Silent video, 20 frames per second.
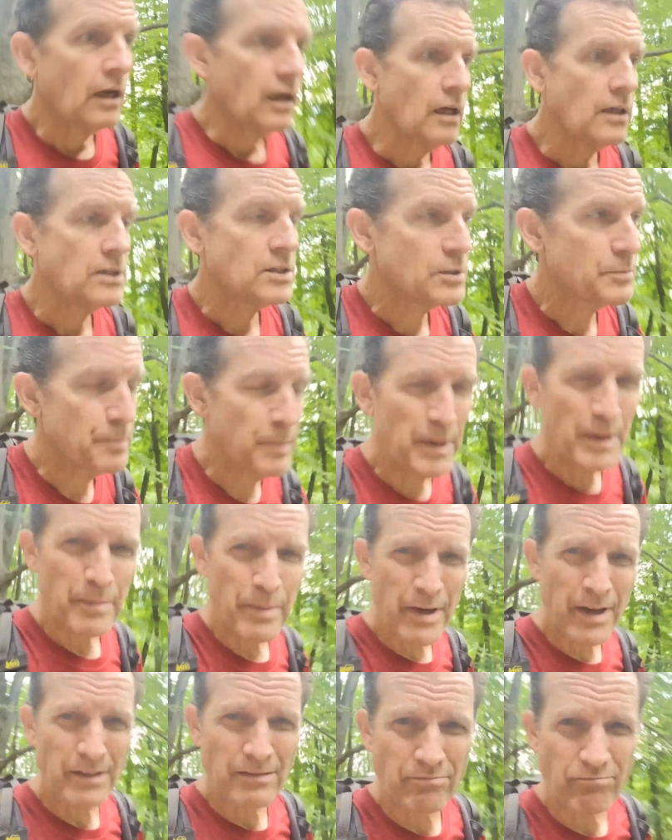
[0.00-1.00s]
Spent
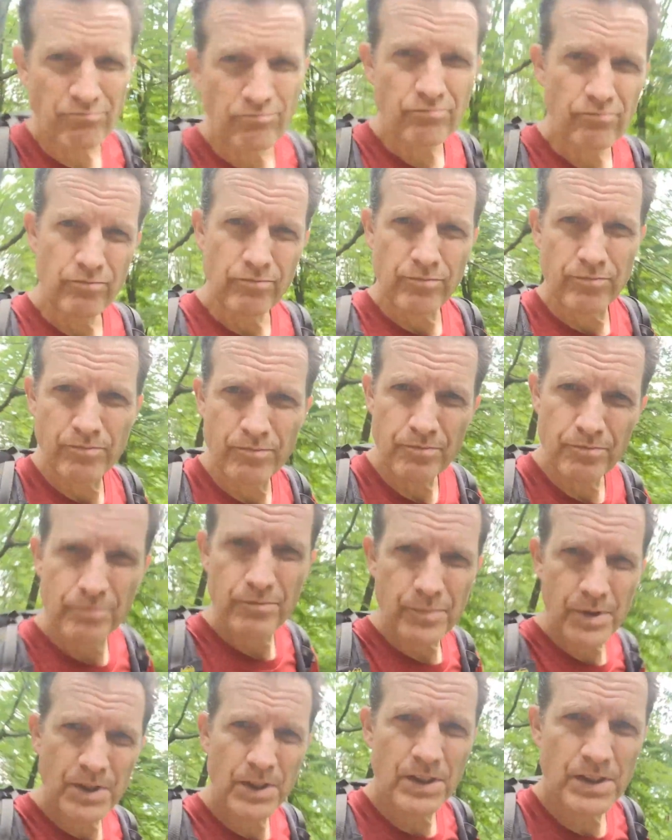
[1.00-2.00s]
about
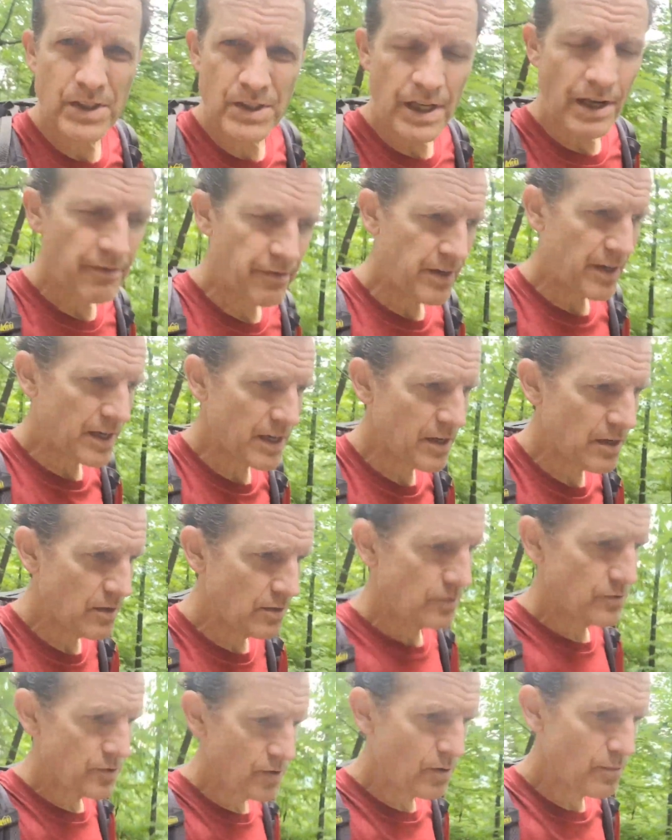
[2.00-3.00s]
70 or
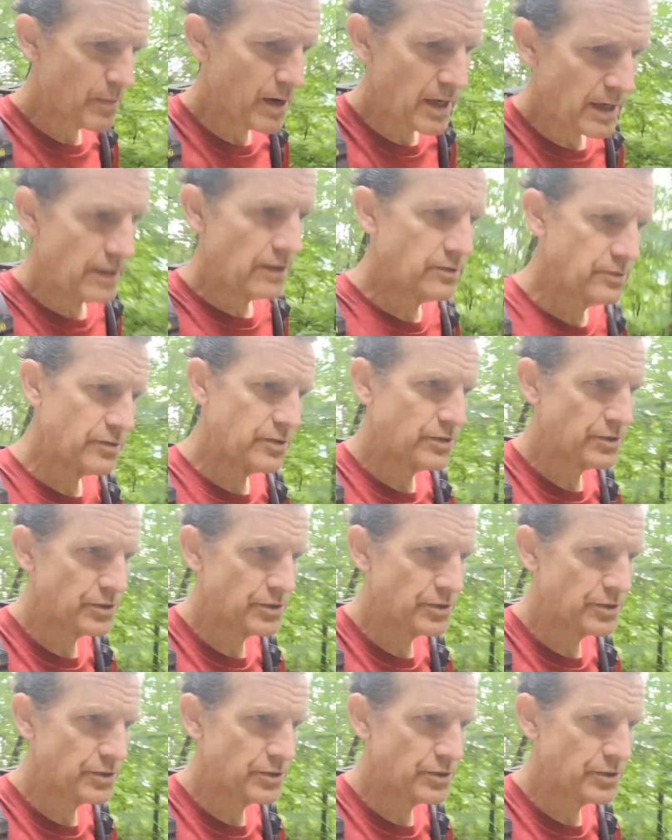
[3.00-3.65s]
so miles in